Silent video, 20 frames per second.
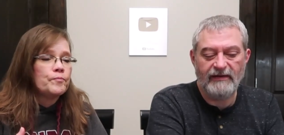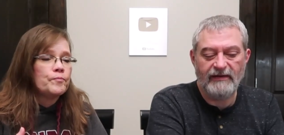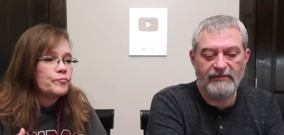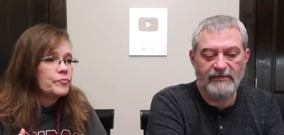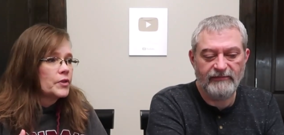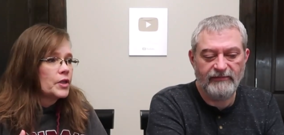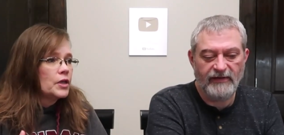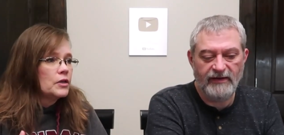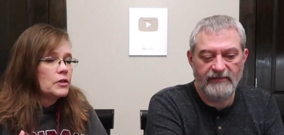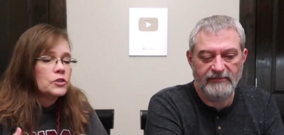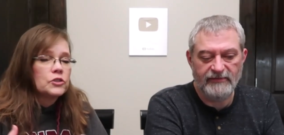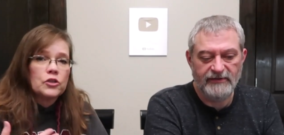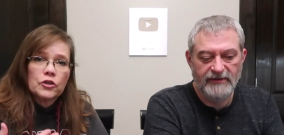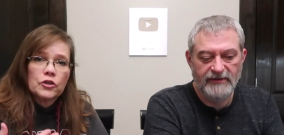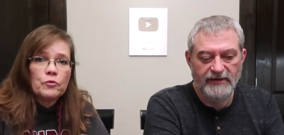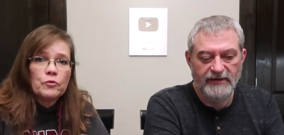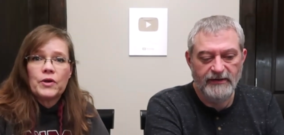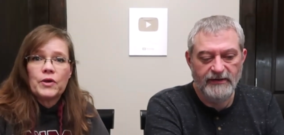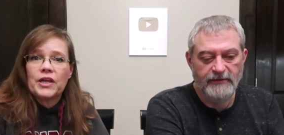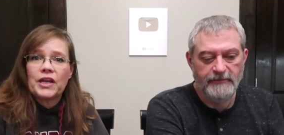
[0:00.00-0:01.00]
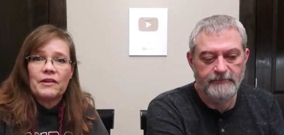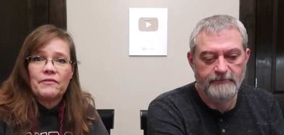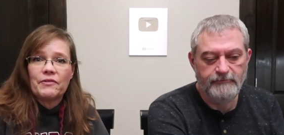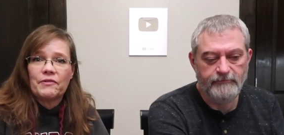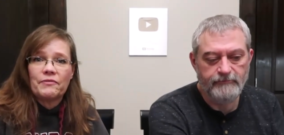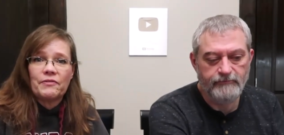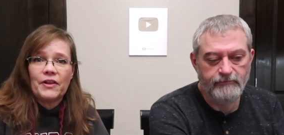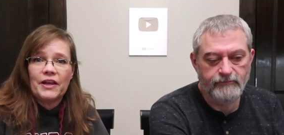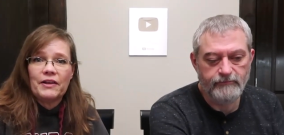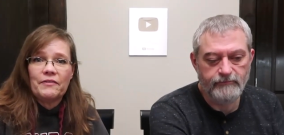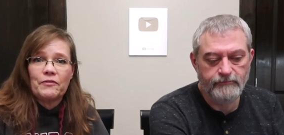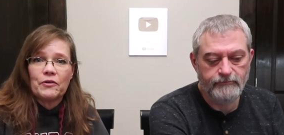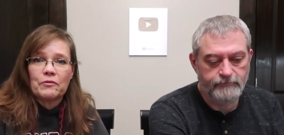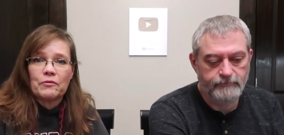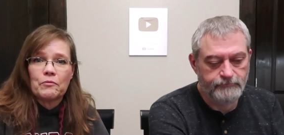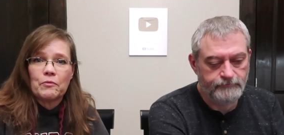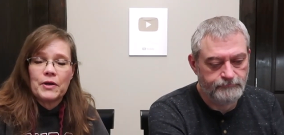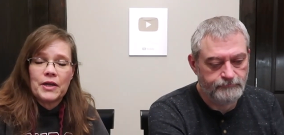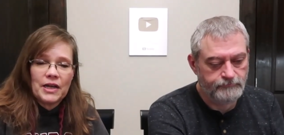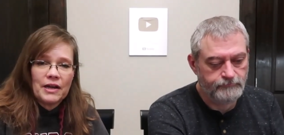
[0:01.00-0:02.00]
Speaker 1: have the flavor. So
Speaker 2: that we can have the
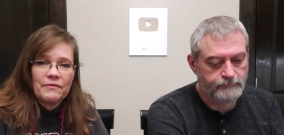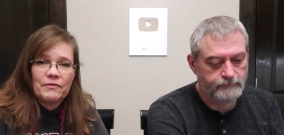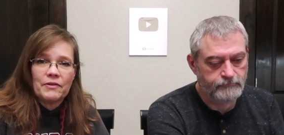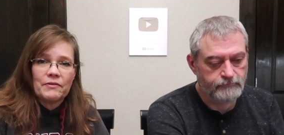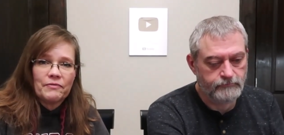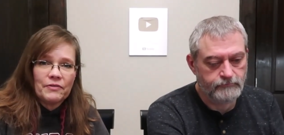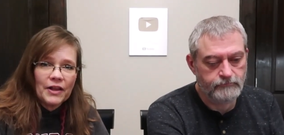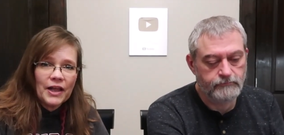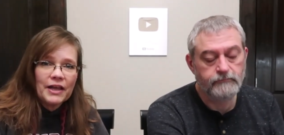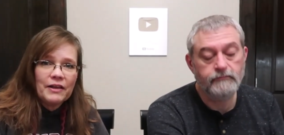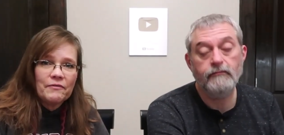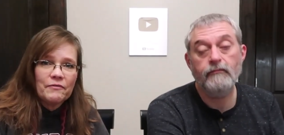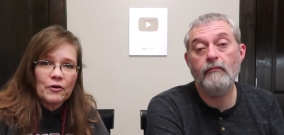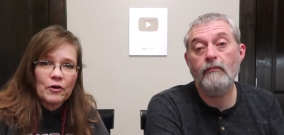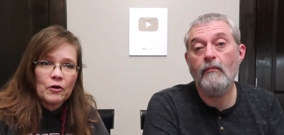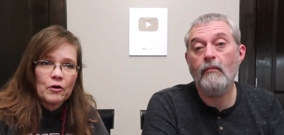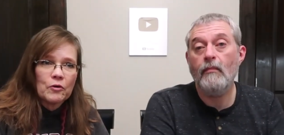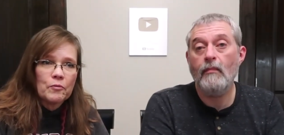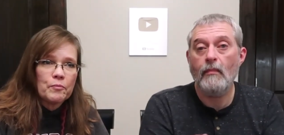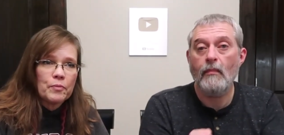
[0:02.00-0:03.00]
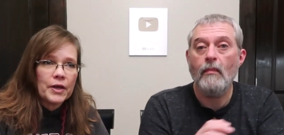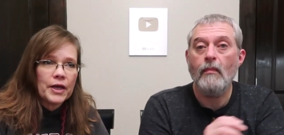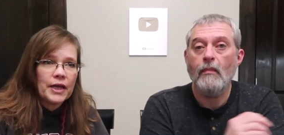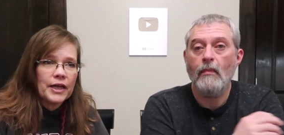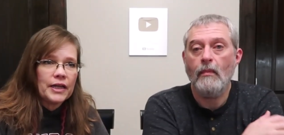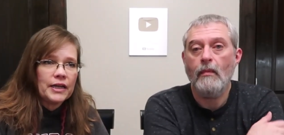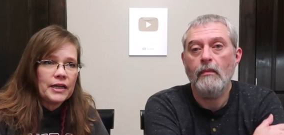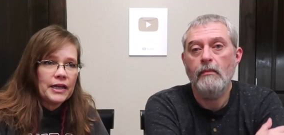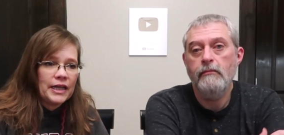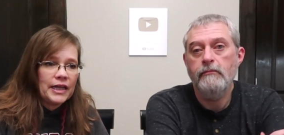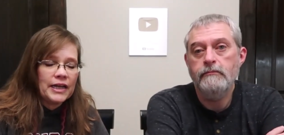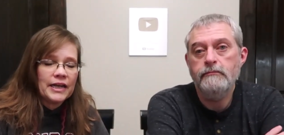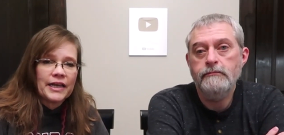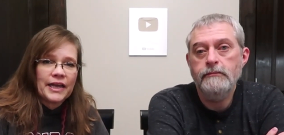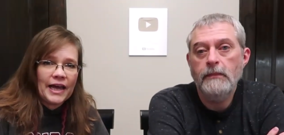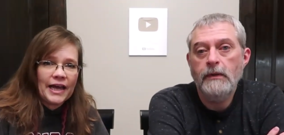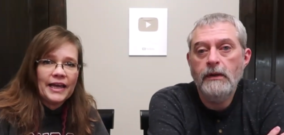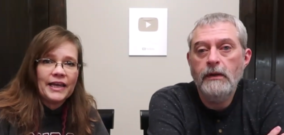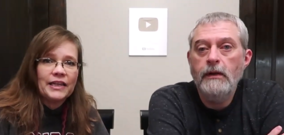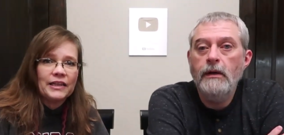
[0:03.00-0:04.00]
flavor. We can have the flavor, but in
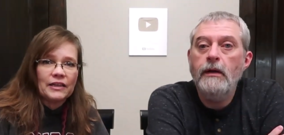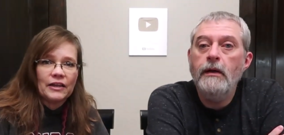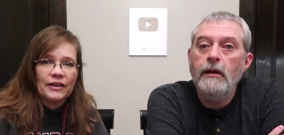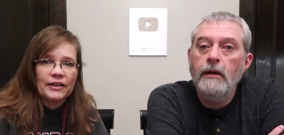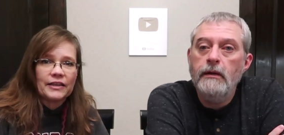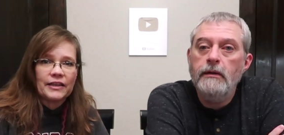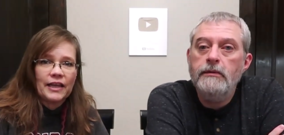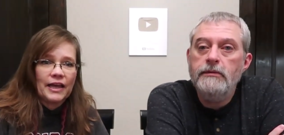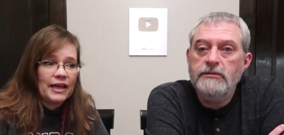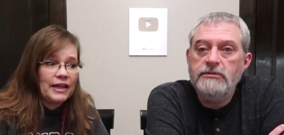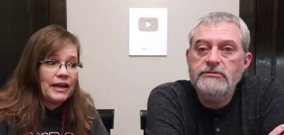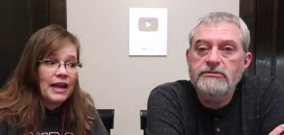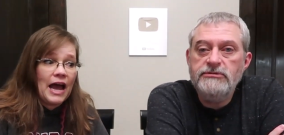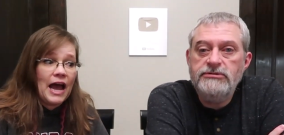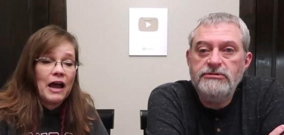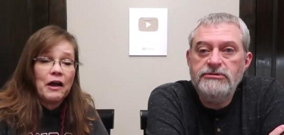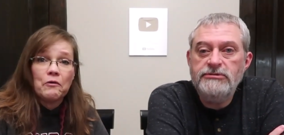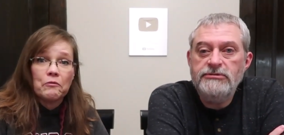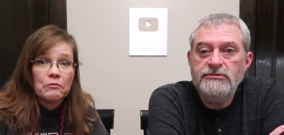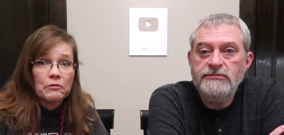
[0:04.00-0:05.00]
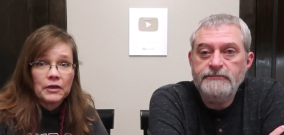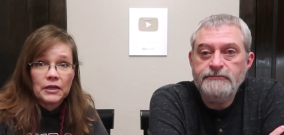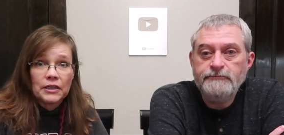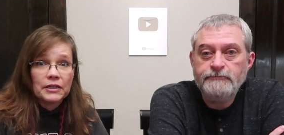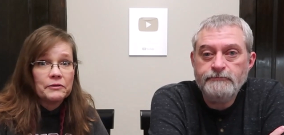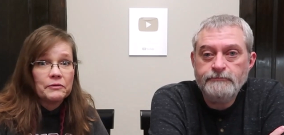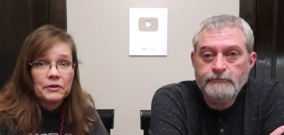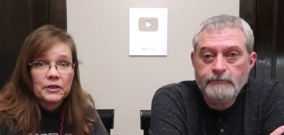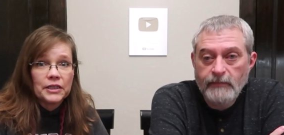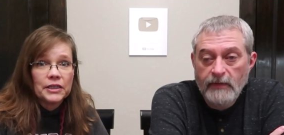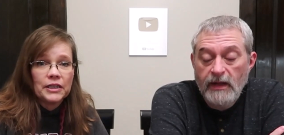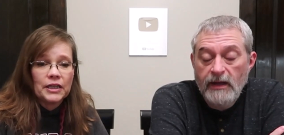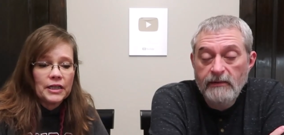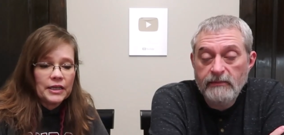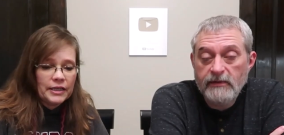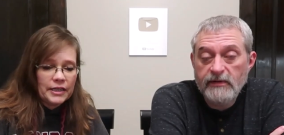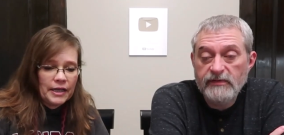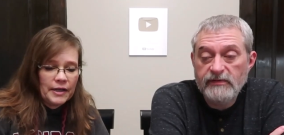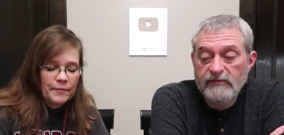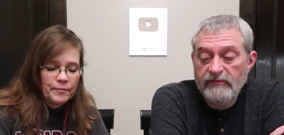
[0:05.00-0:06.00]
a can like that. I really, really yeah,
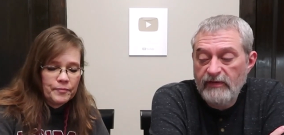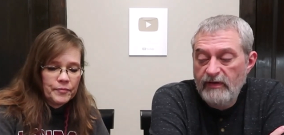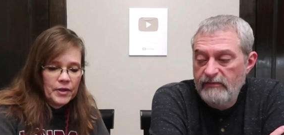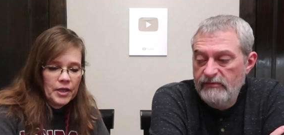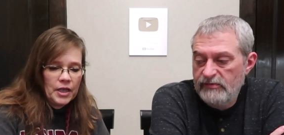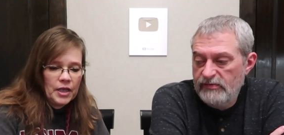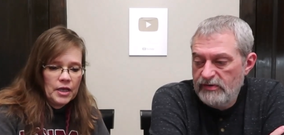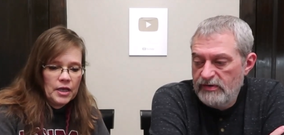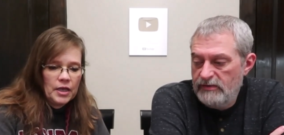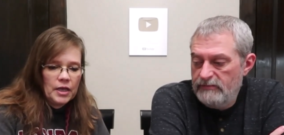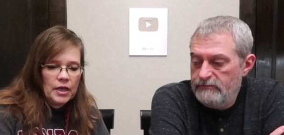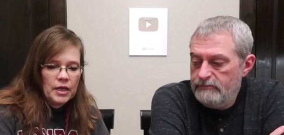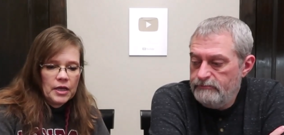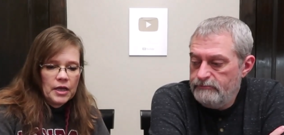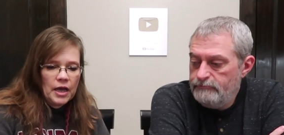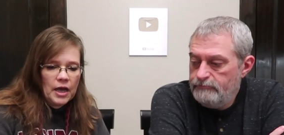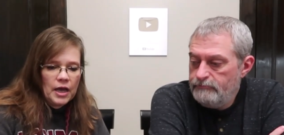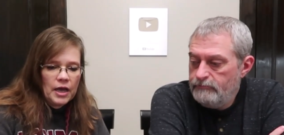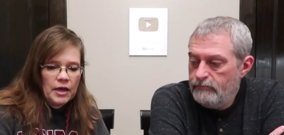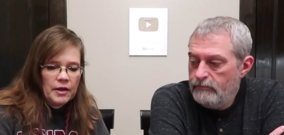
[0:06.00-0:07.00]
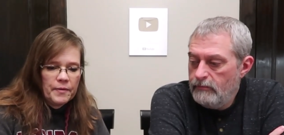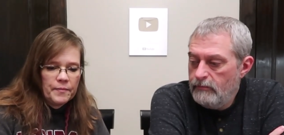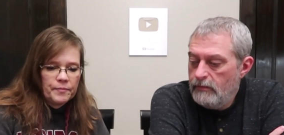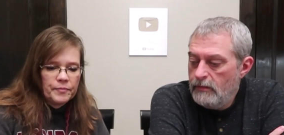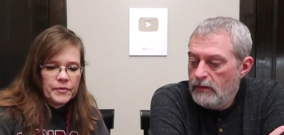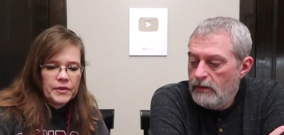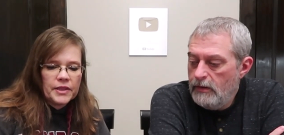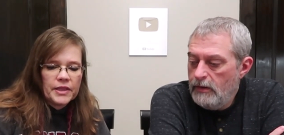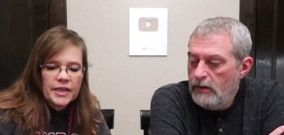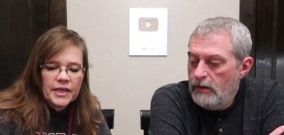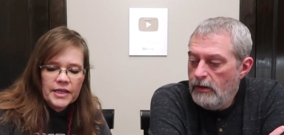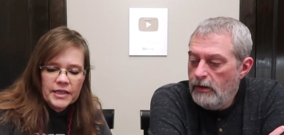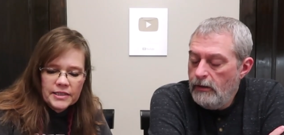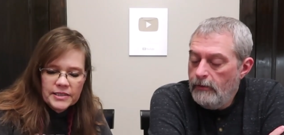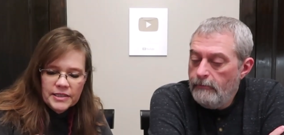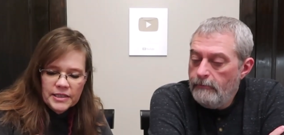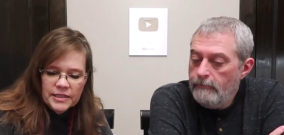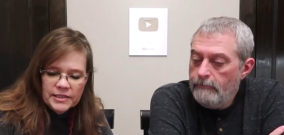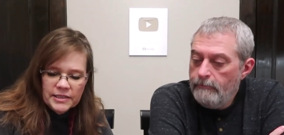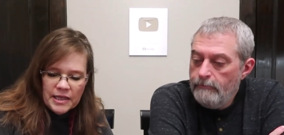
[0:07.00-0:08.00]
like it.
Speaker 1: The flavors are good.
Speaker 2: Um,
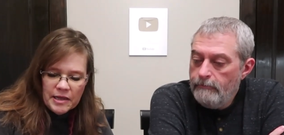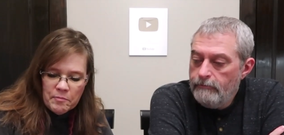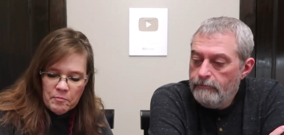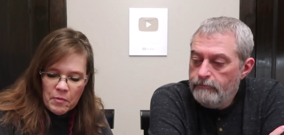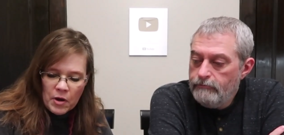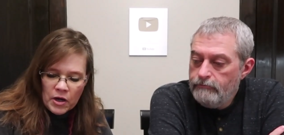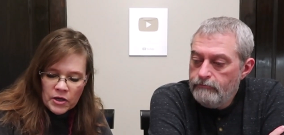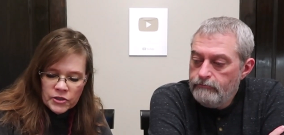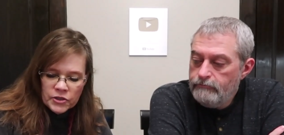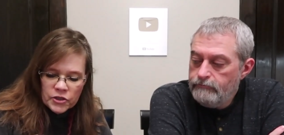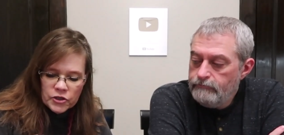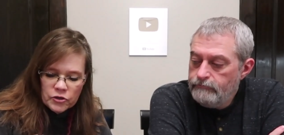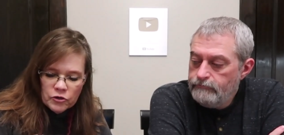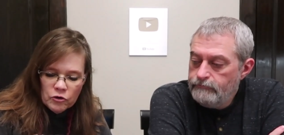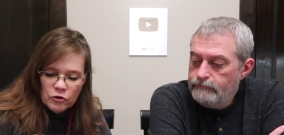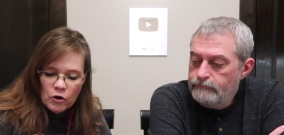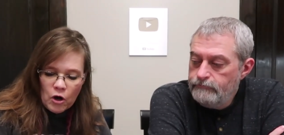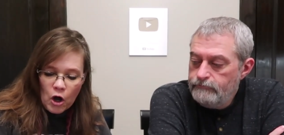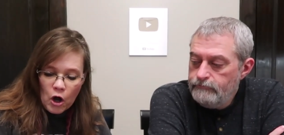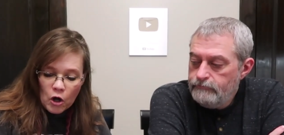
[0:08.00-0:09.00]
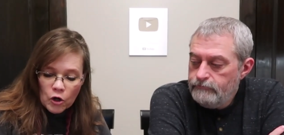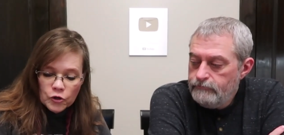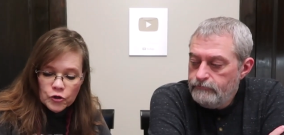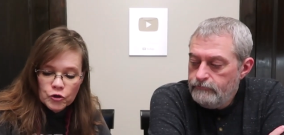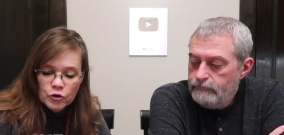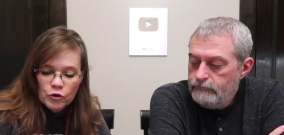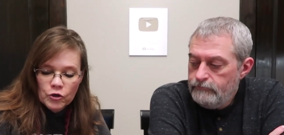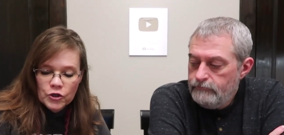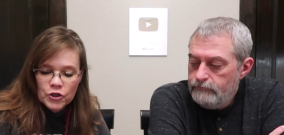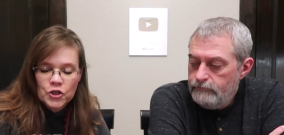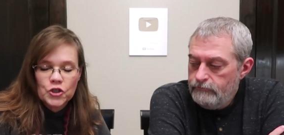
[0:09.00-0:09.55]
this is the Monster Ultra